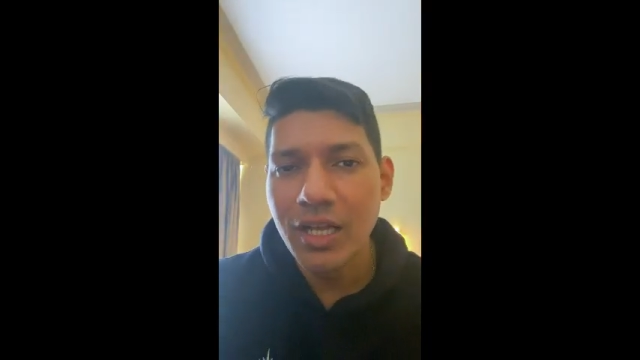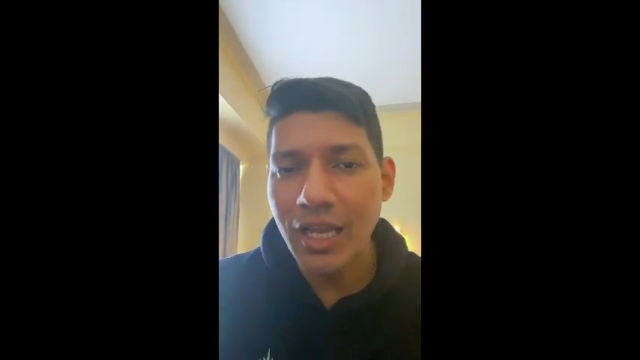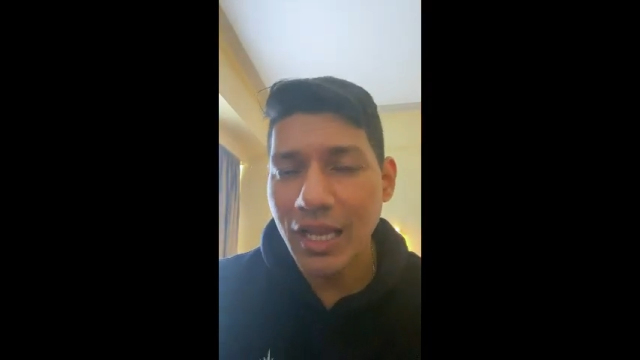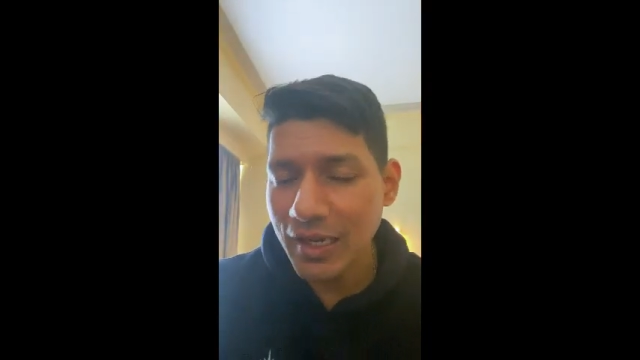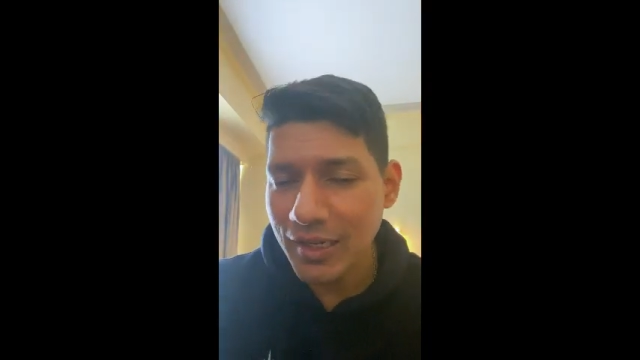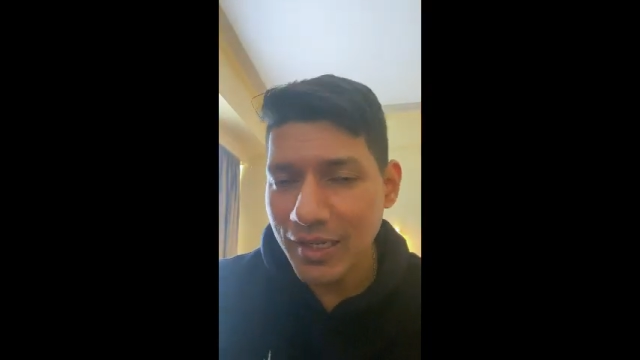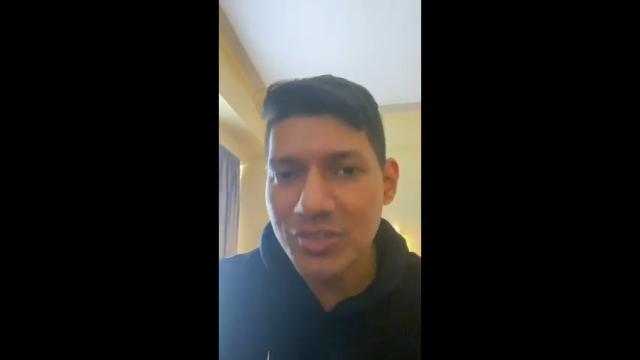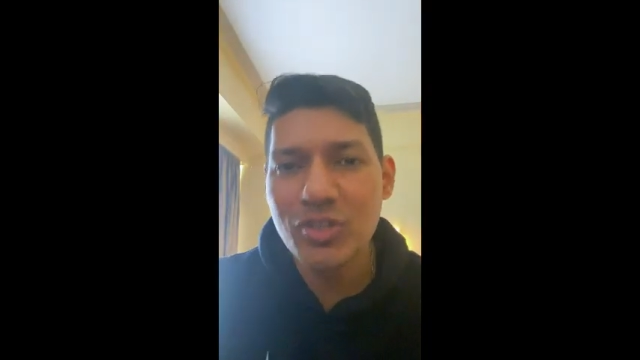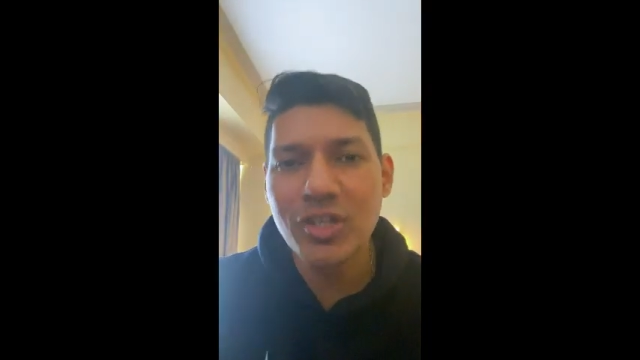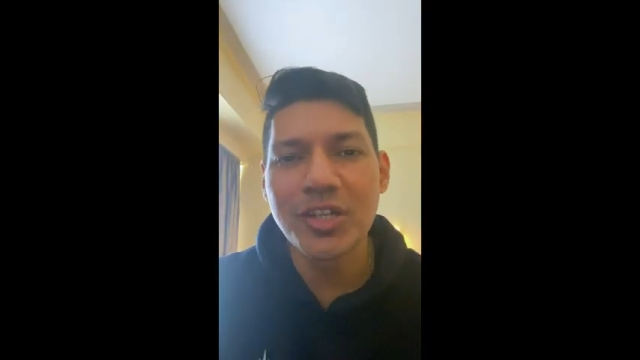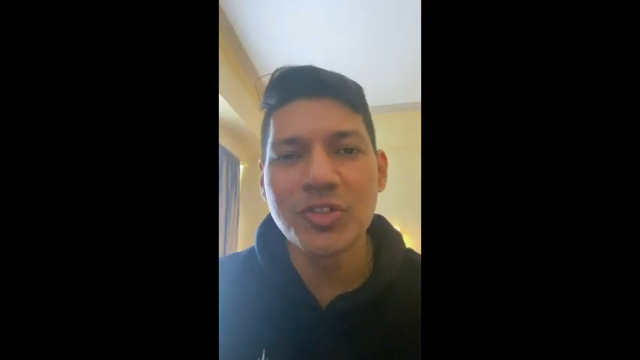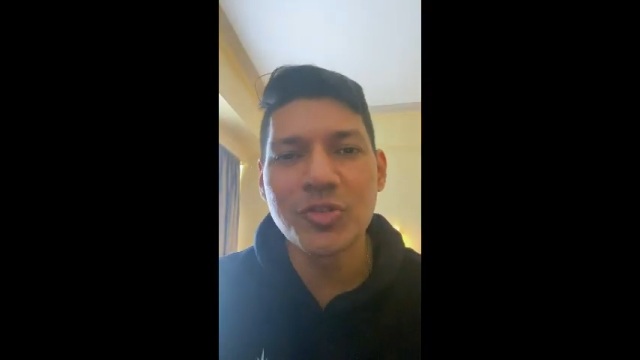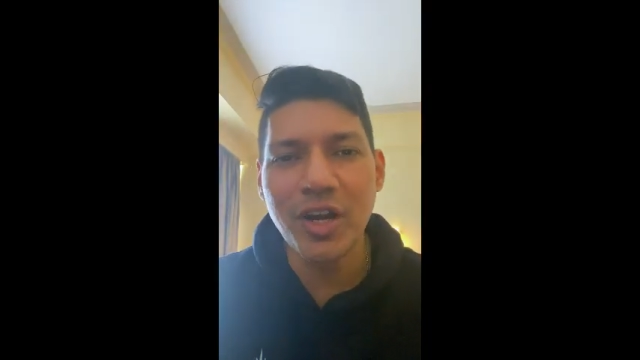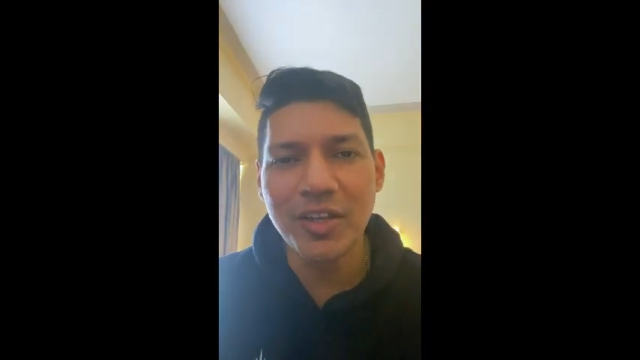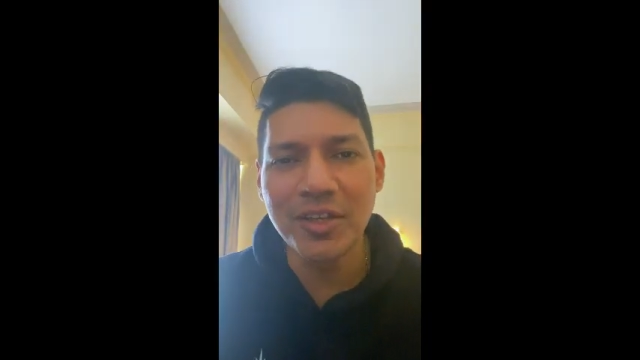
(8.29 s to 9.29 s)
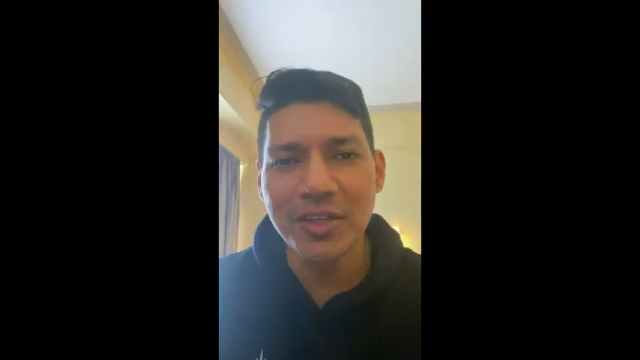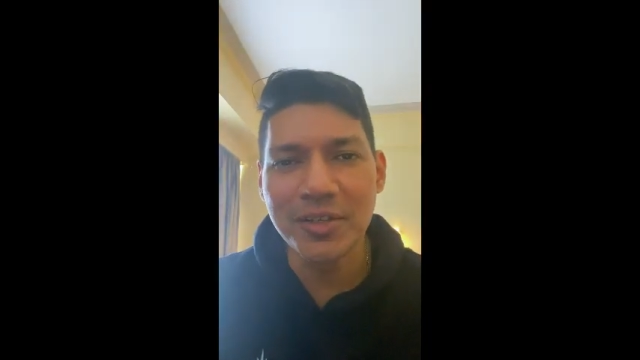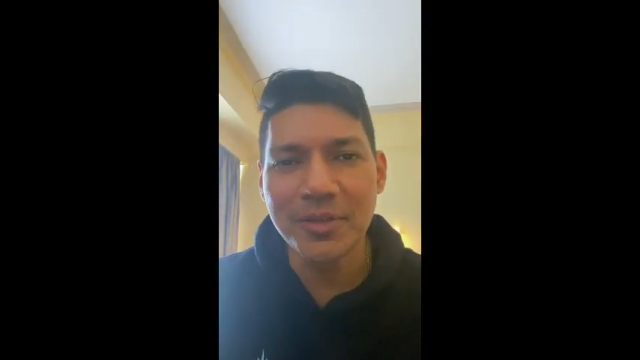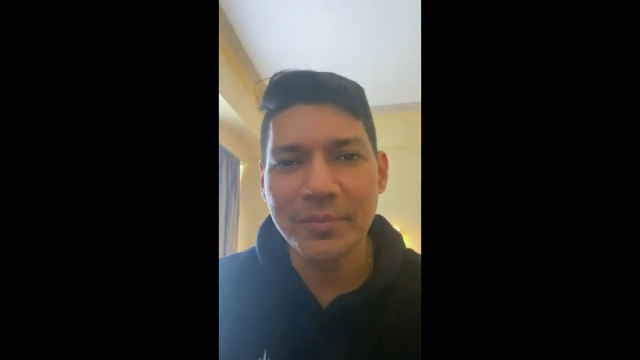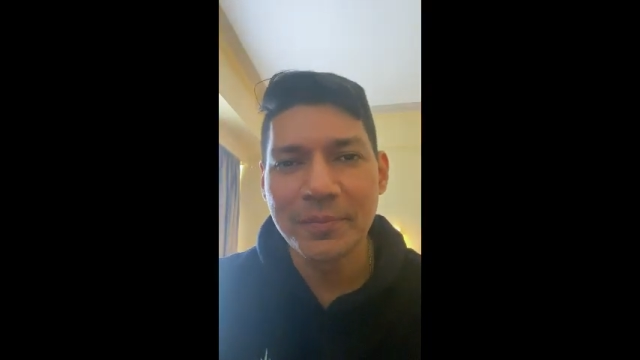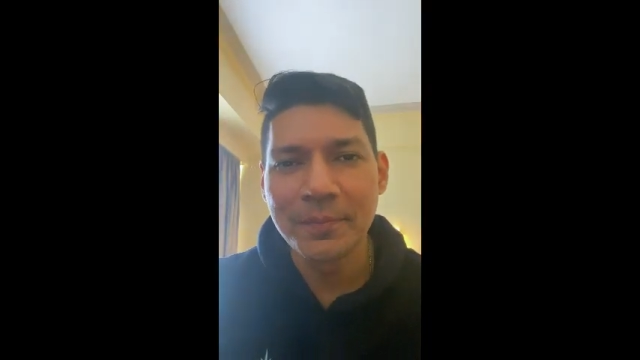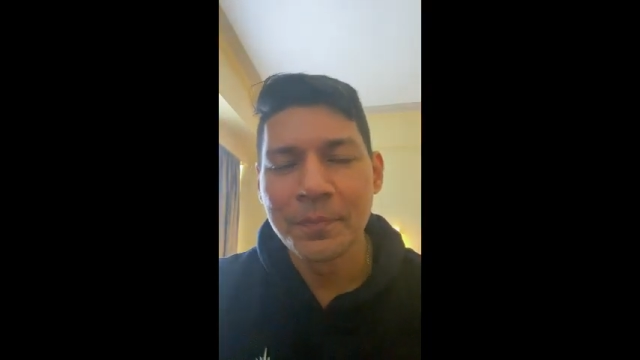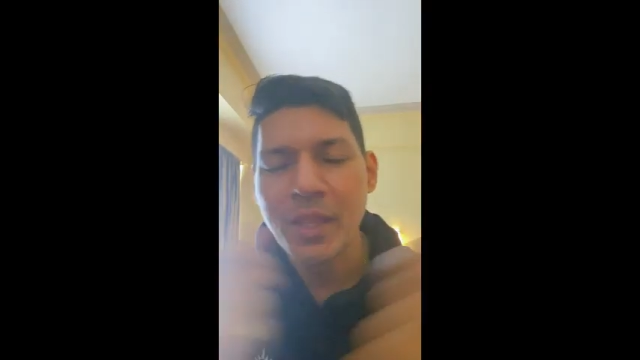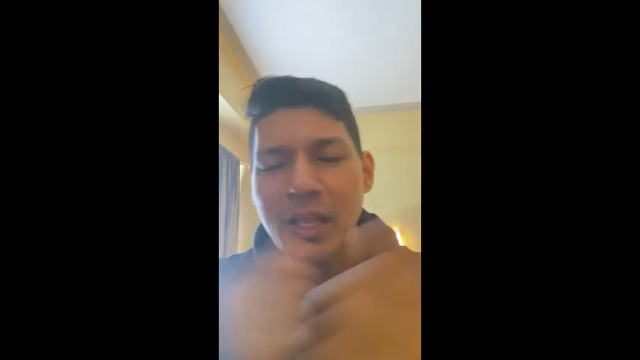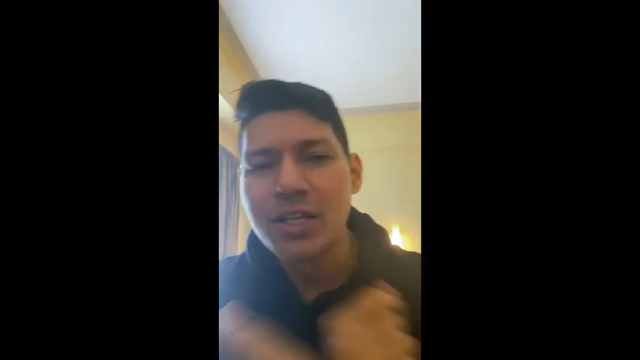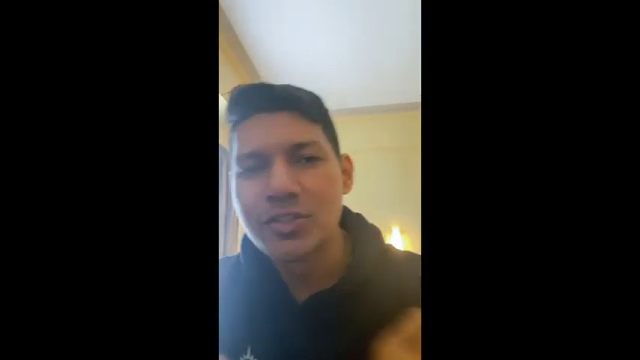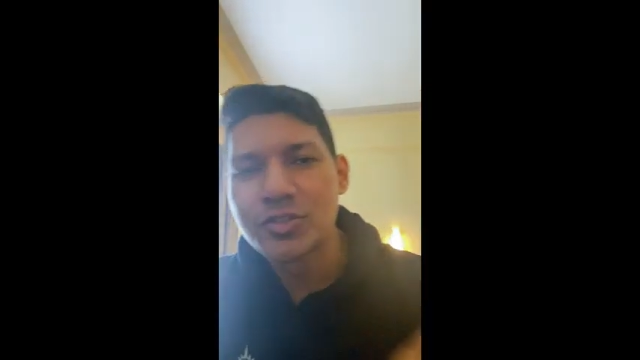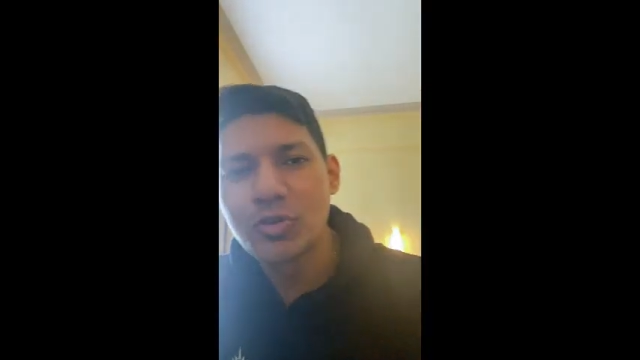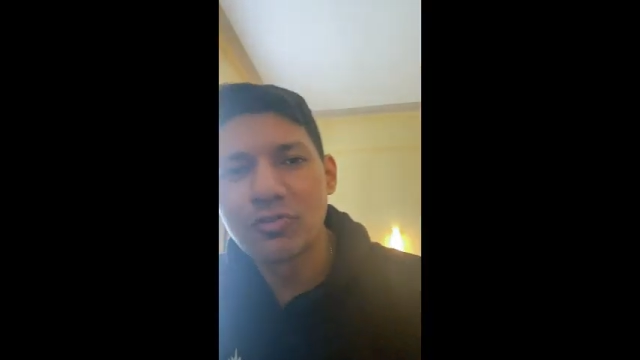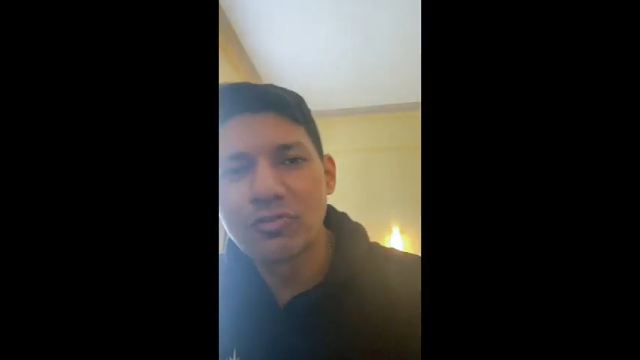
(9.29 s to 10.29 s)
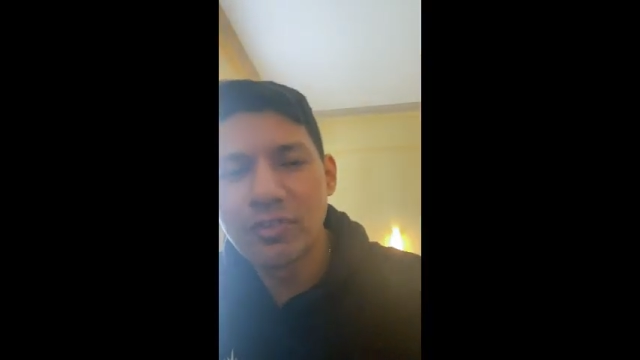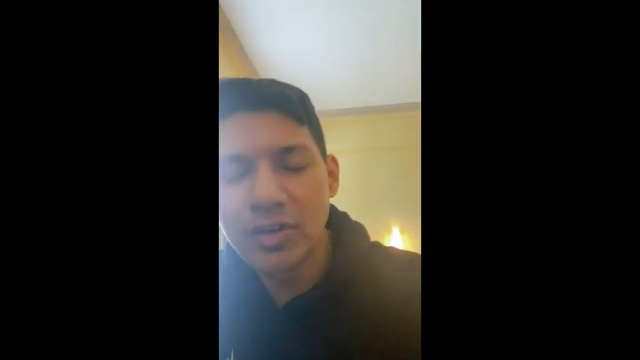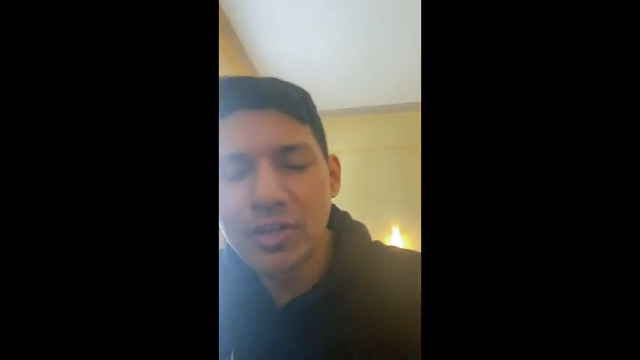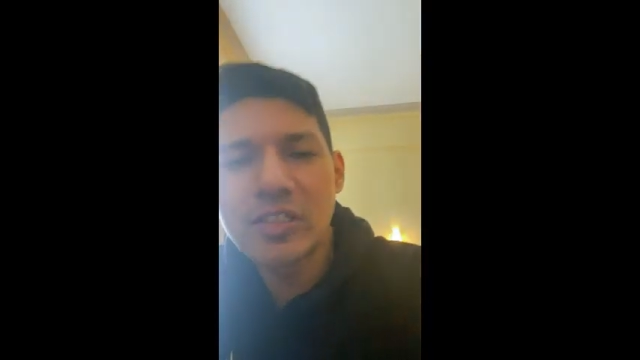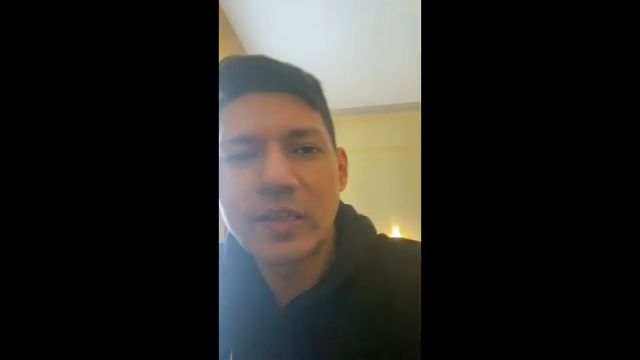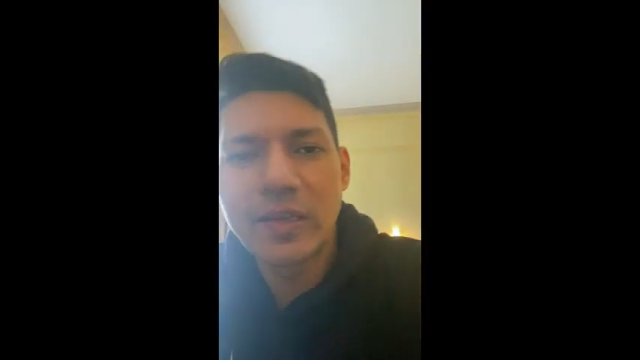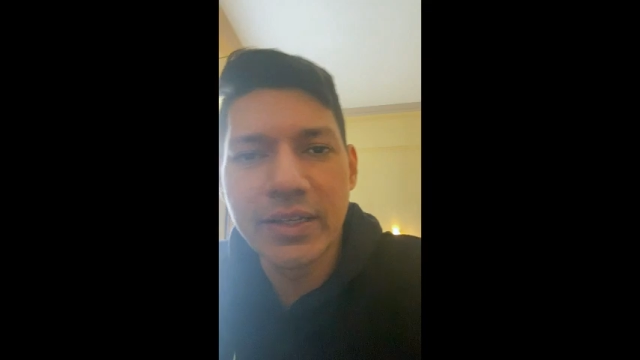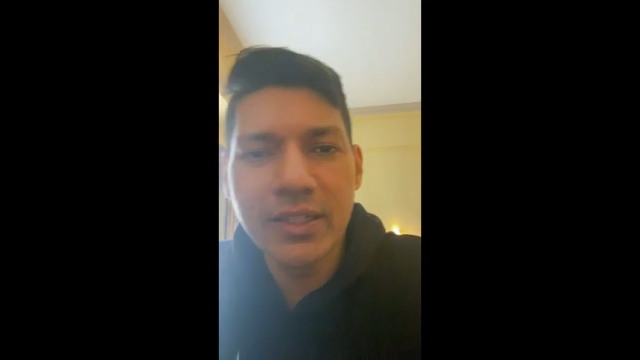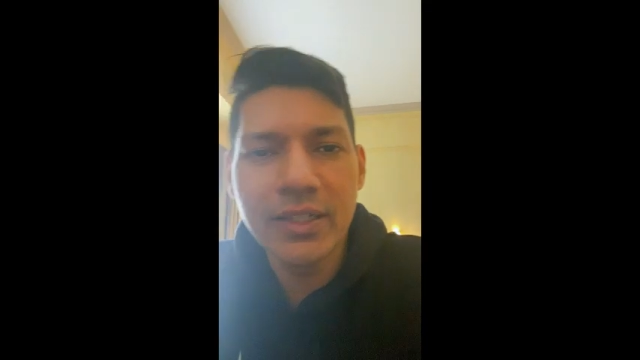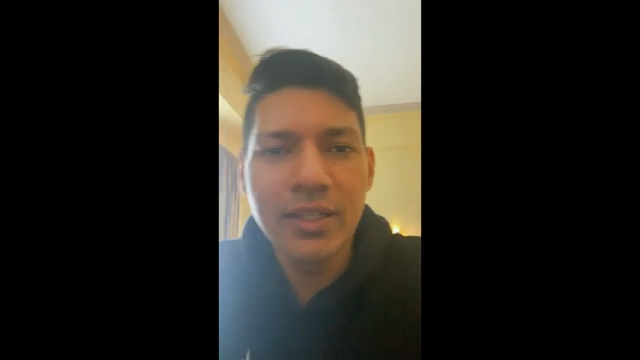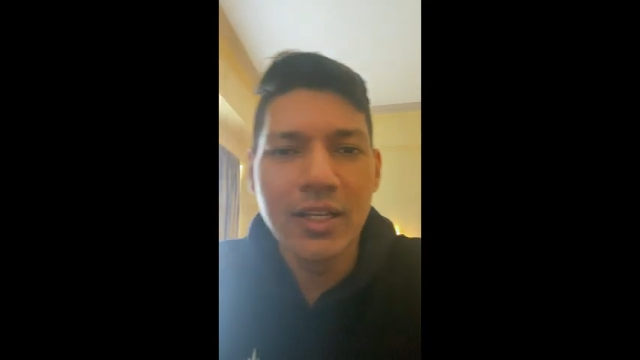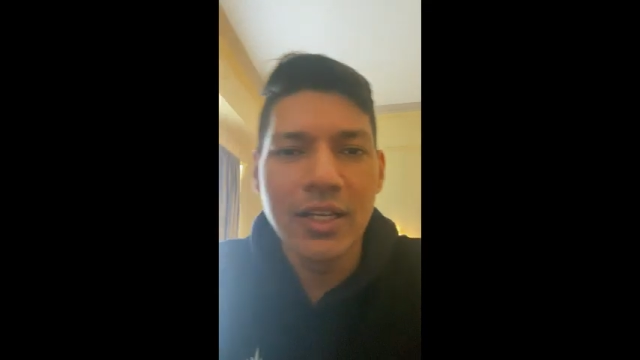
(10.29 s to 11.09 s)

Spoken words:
and let's get cracking. So firstly,